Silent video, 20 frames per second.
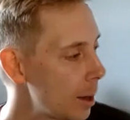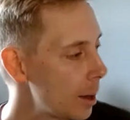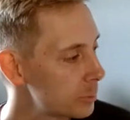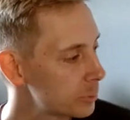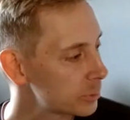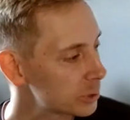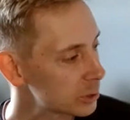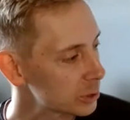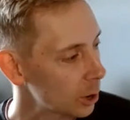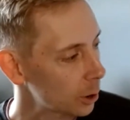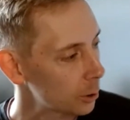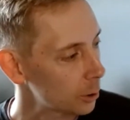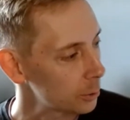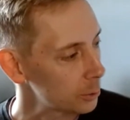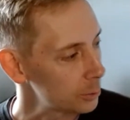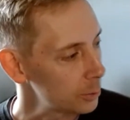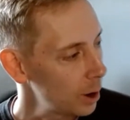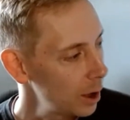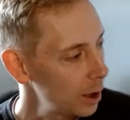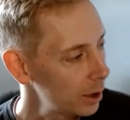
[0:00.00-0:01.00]

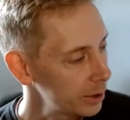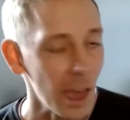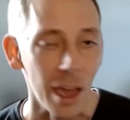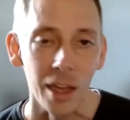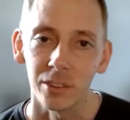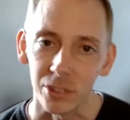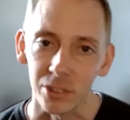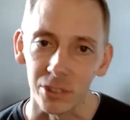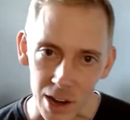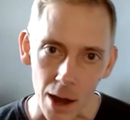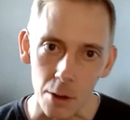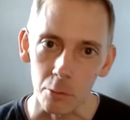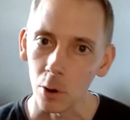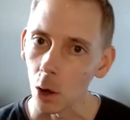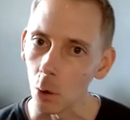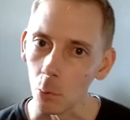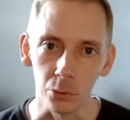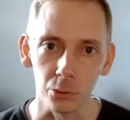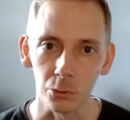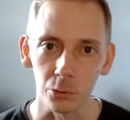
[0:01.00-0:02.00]
So yeah, it's an area I
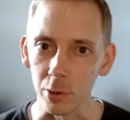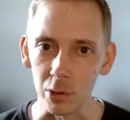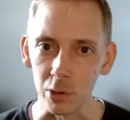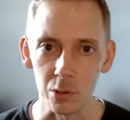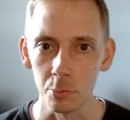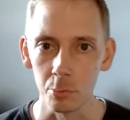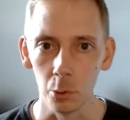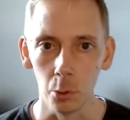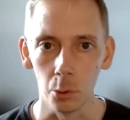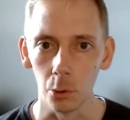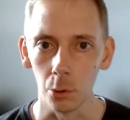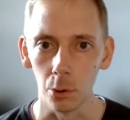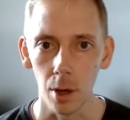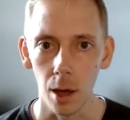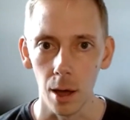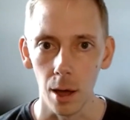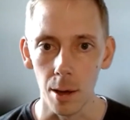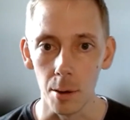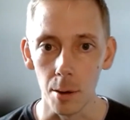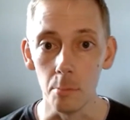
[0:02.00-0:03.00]
want to
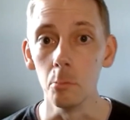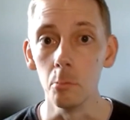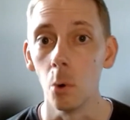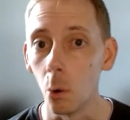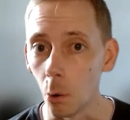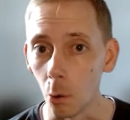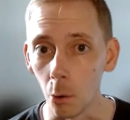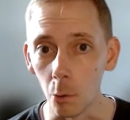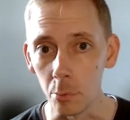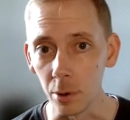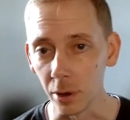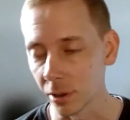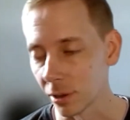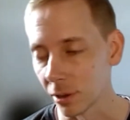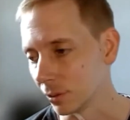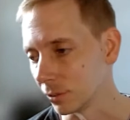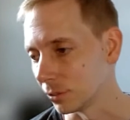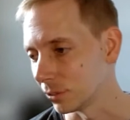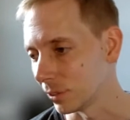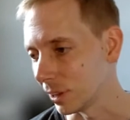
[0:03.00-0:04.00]
explore more,
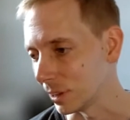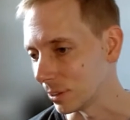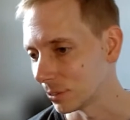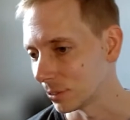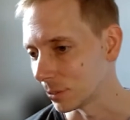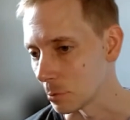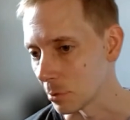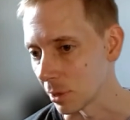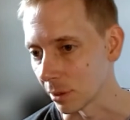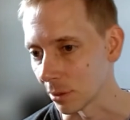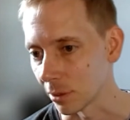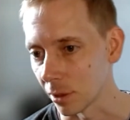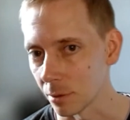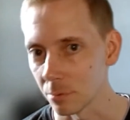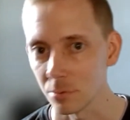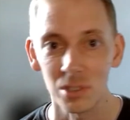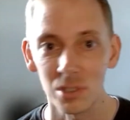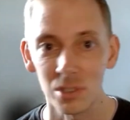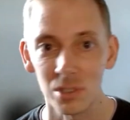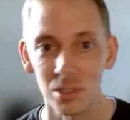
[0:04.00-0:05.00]
because it's something that
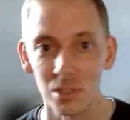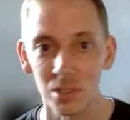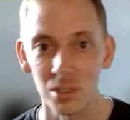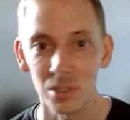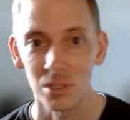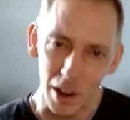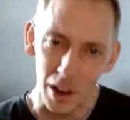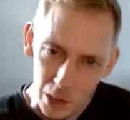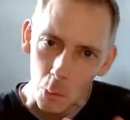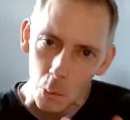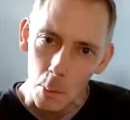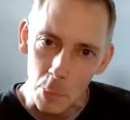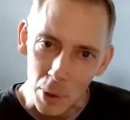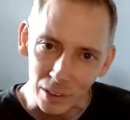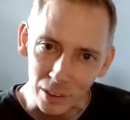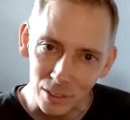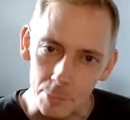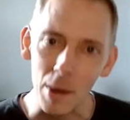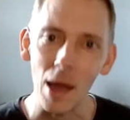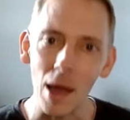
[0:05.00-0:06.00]
sadly I know a
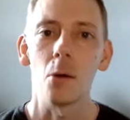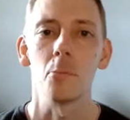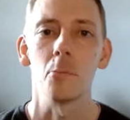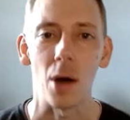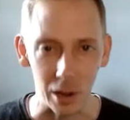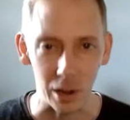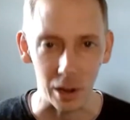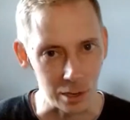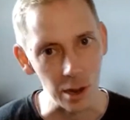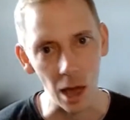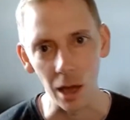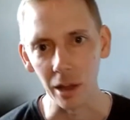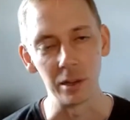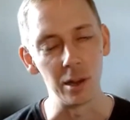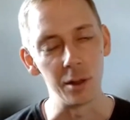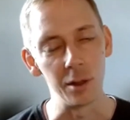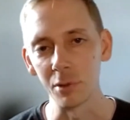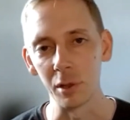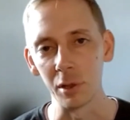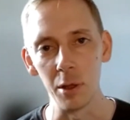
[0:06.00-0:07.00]
bit about, but I'd
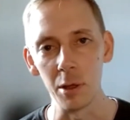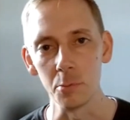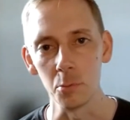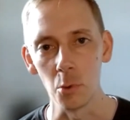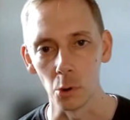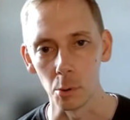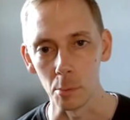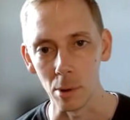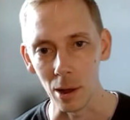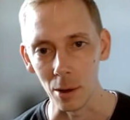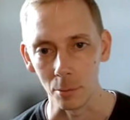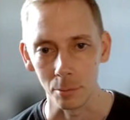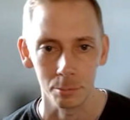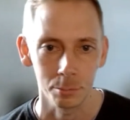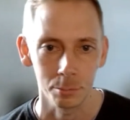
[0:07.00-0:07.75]
love to learn more about.